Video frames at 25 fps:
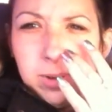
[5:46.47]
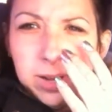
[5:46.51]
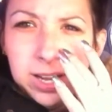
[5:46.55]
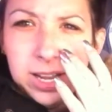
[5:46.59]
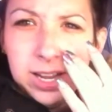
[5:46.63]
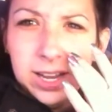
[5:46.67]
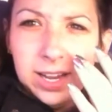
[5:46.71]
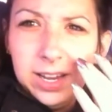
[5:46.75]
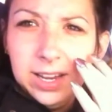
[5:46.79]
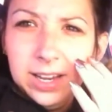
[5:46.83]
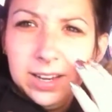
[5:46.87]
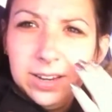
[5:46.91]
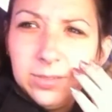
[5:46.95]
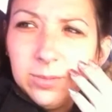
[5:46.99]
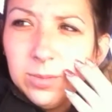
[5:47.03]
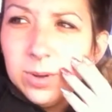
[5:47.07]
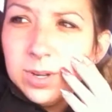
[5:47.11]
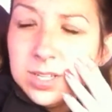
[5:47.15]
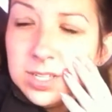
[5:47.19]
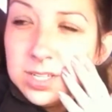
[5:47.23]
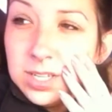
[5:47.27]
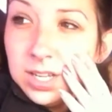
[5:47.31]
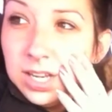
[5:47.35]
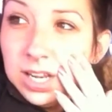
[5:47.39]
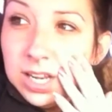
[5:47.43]
but
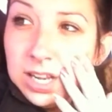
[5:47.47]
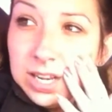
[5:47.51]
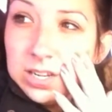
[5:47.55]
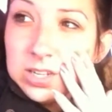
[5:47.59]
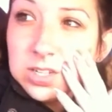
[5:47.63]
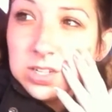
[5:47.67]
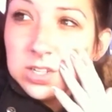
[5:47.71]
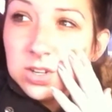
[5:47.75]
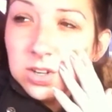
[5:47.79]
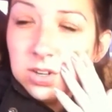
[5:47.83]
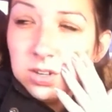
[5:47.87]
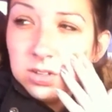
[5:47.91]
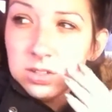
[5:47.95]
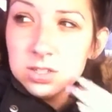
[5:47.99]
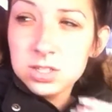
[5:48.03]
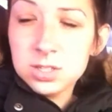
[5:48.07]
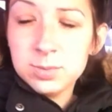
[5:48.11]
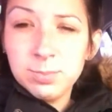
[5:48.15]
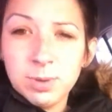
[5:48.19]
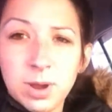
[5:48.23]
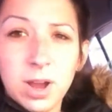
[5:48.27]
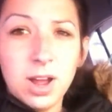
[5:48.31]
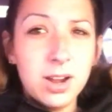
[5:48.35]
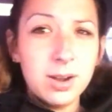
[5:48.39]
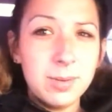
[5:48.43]
once it hit a certain
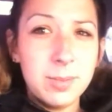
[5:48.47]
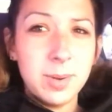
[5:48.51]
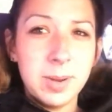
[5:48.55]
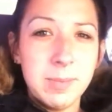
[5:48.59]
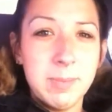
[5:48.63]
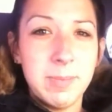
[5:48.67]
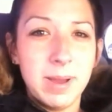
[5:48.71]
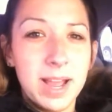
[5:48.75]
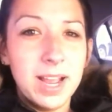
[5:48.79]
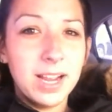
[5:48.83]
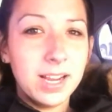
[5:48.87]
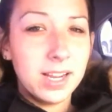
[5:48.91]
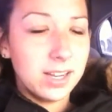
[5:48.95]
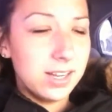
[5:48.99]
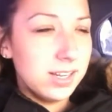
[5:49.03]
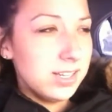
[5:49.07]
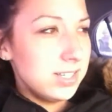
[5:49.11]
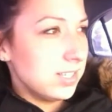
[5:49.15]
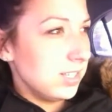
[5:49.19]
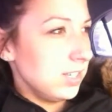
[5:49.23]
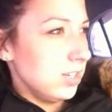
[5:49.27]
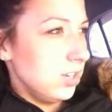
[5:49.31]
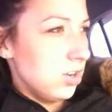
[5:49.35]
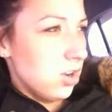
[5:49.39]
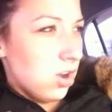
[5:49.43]
spot on my back, I
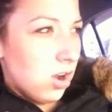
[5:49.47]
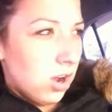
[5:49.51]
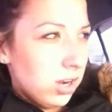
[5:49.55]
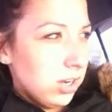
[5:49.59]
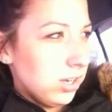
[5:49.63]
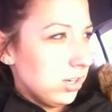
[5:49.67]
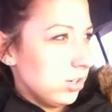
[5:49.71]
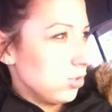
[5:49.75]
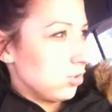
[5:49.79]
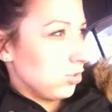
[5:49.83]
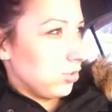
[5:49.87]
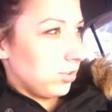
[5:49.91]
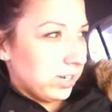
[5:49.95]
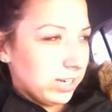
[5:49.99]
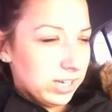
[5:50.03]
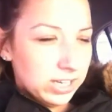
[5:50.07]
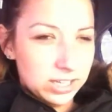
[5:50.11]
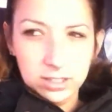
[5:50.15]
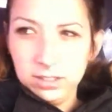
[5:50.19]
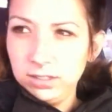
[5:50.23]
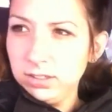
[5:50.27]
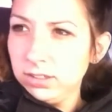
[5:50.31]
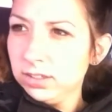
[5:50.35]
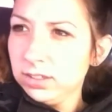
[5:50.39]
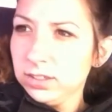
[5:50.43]
did not enjoy it.